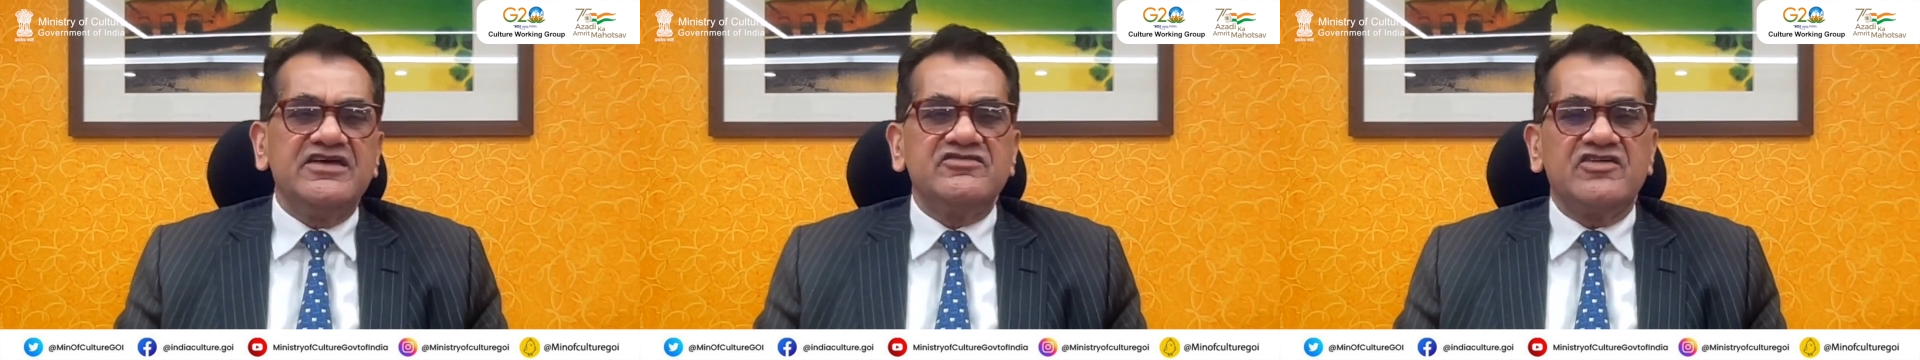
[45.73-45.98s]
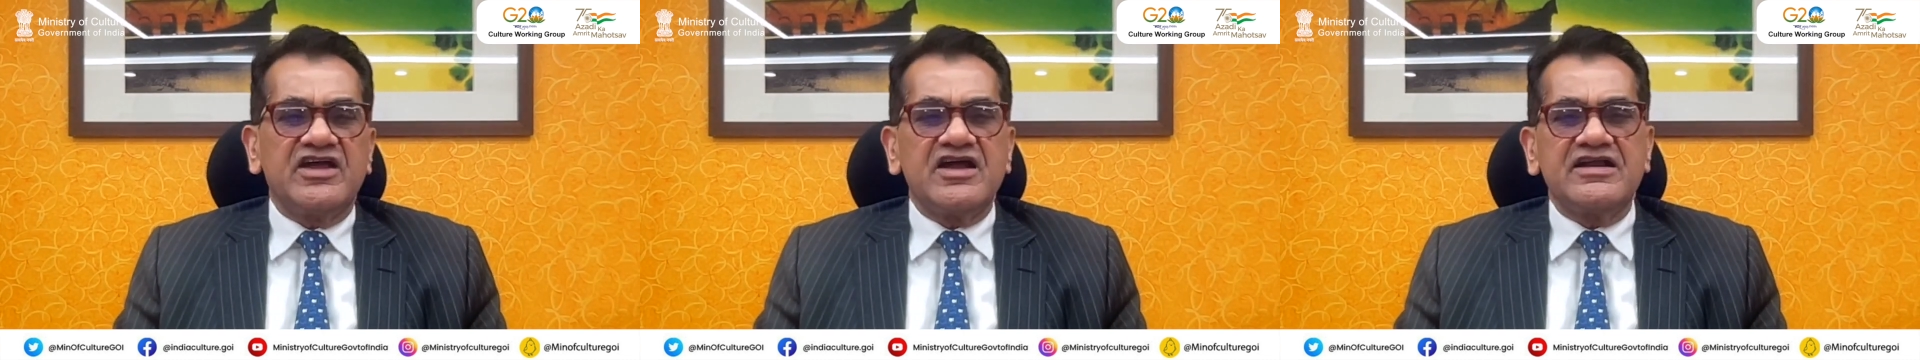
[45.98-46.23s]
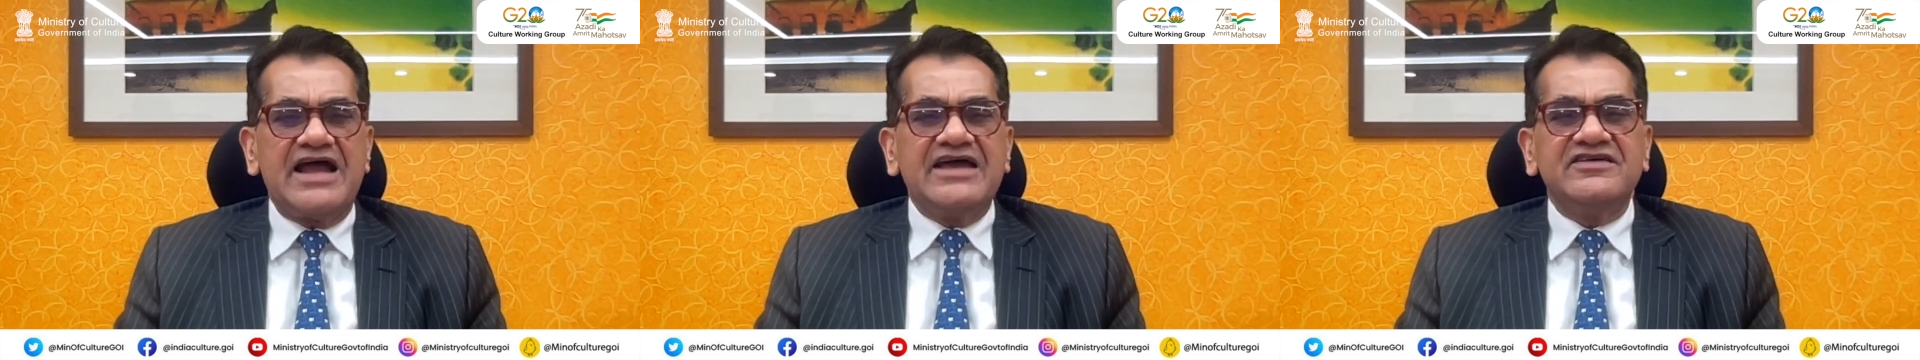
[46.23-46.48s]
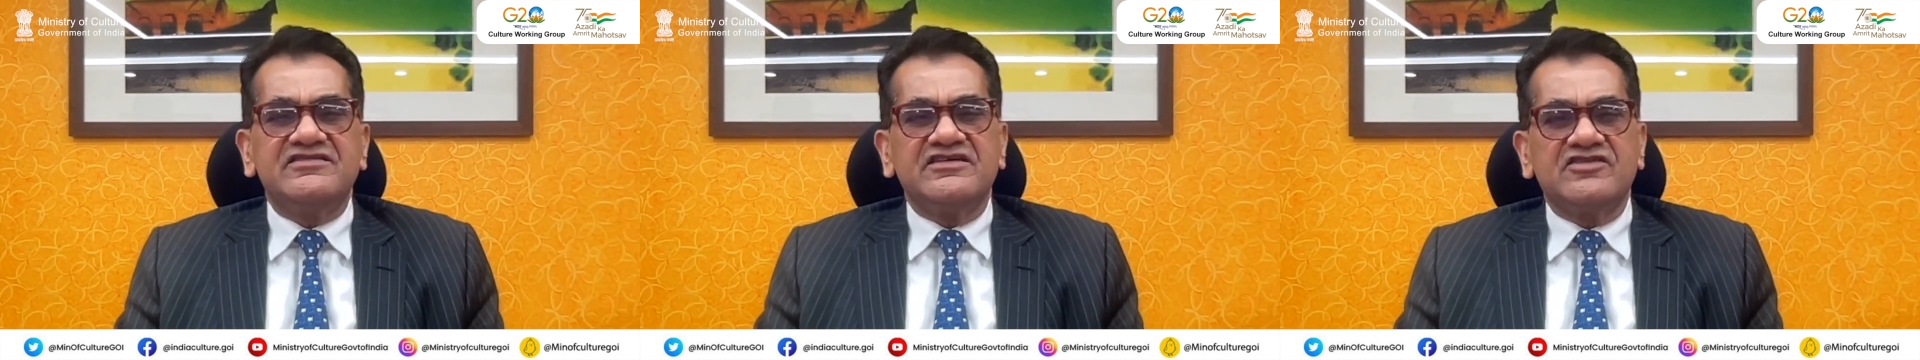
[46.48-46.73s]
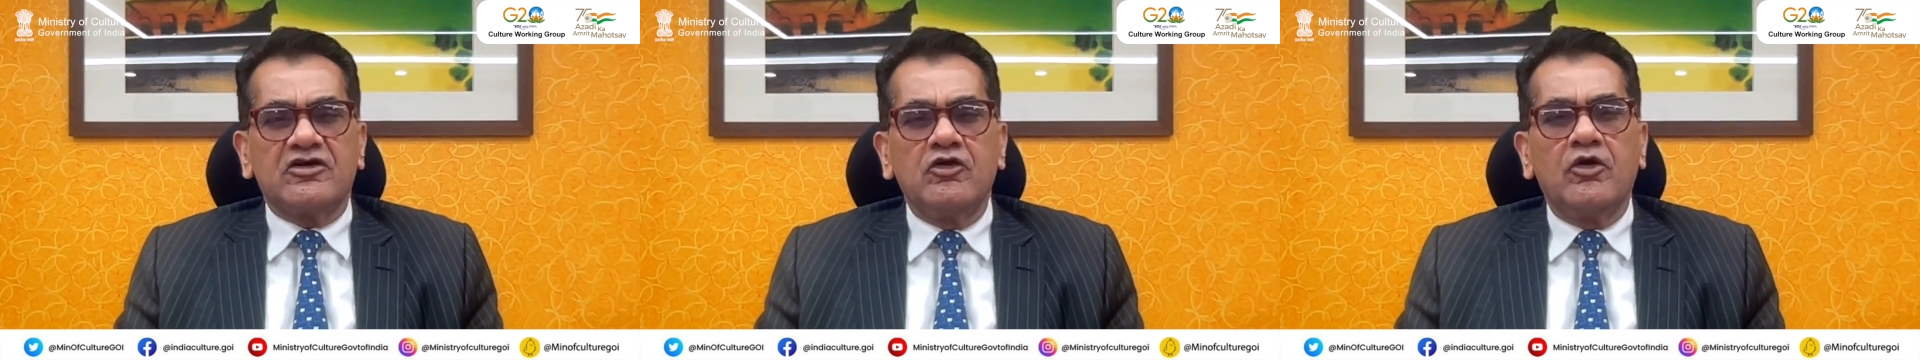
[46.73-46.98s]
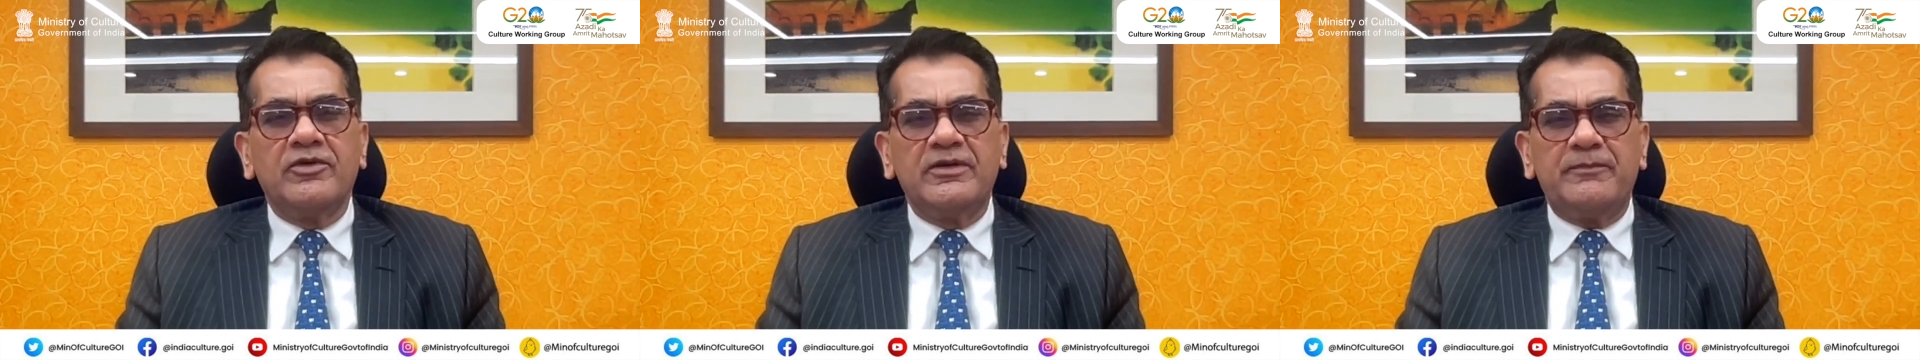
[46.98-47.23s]
is recognized as a
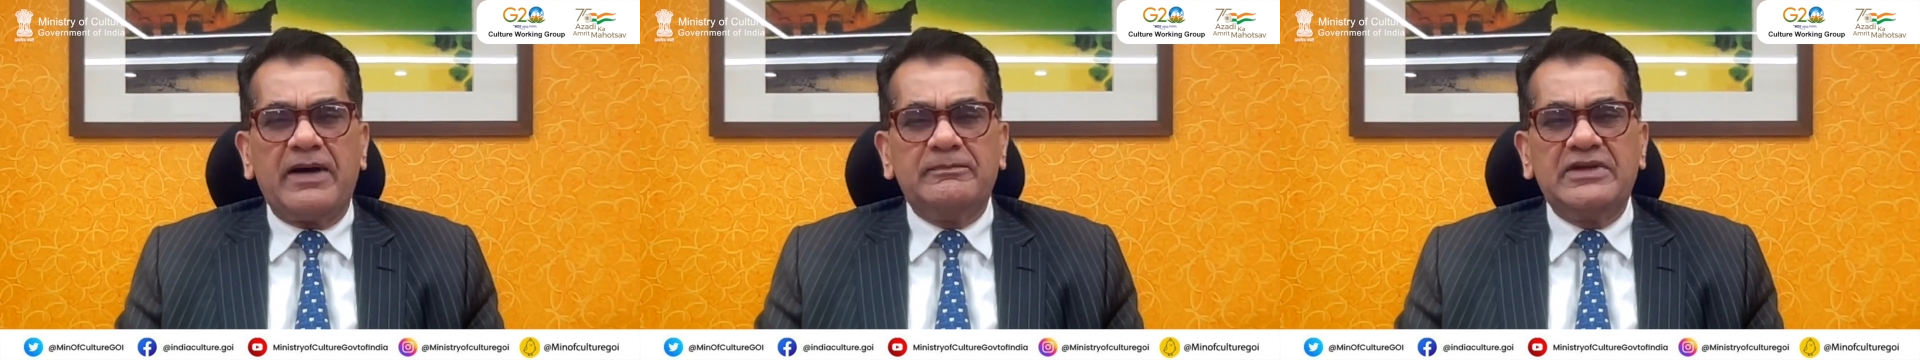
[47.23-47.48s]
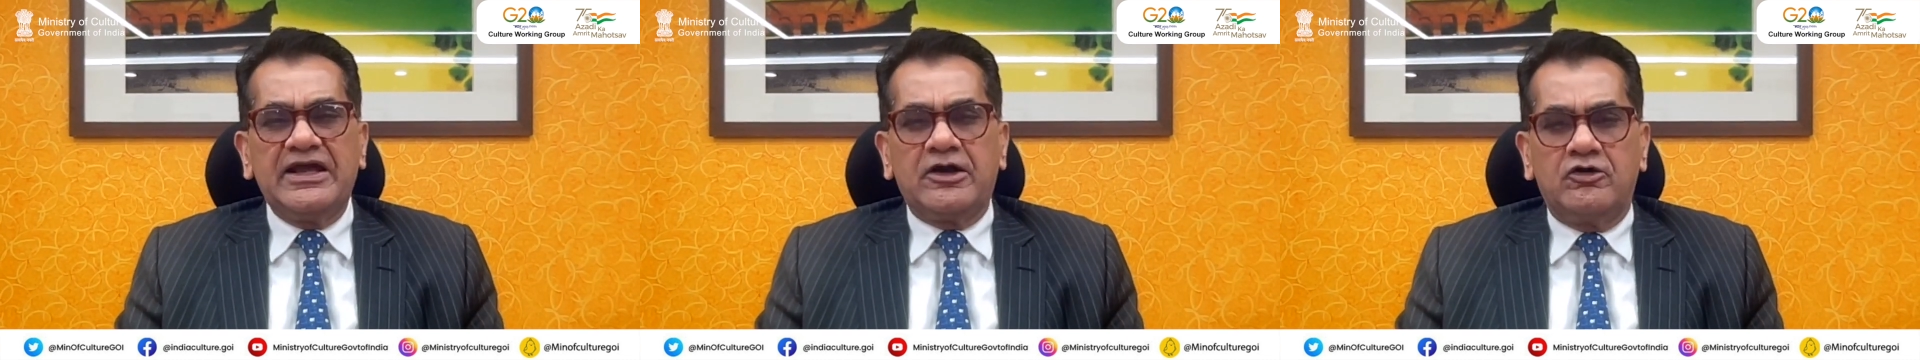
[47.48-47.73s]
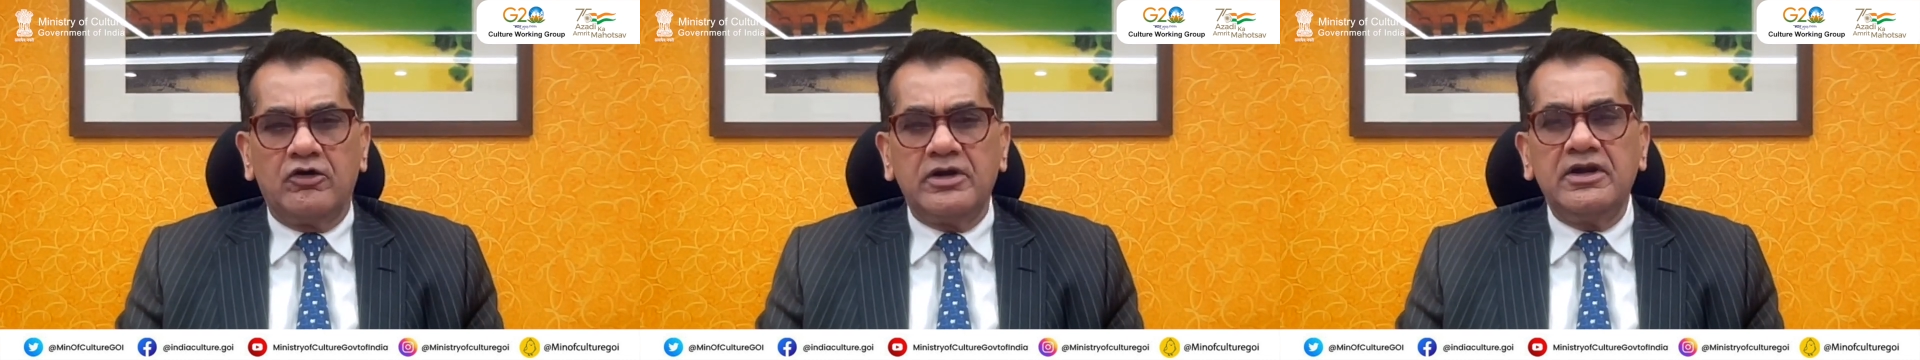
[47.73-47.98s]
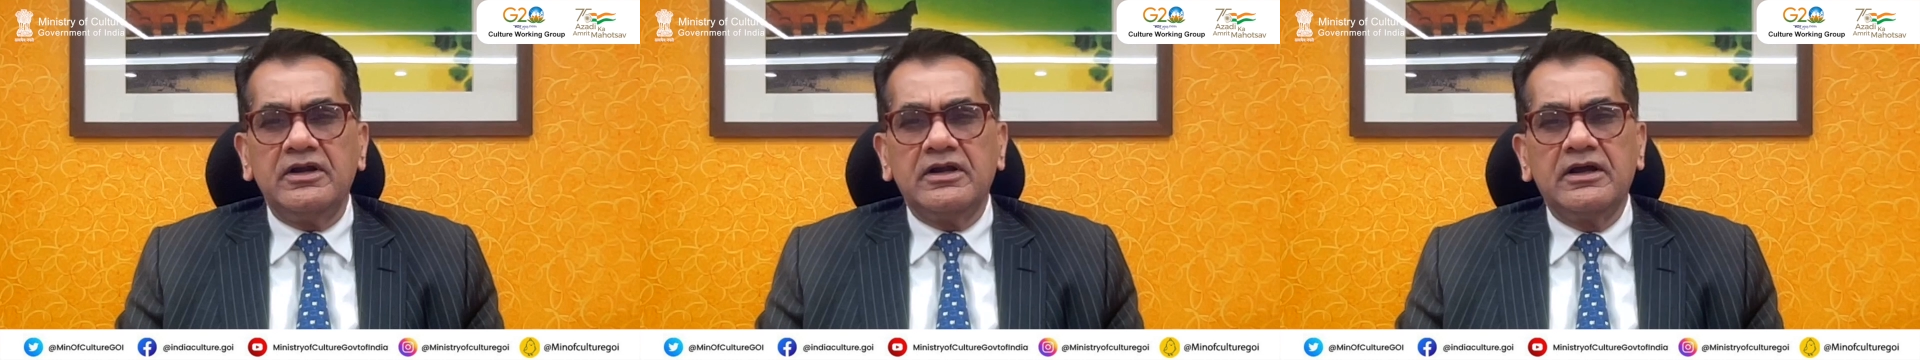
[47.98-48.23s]
global public good,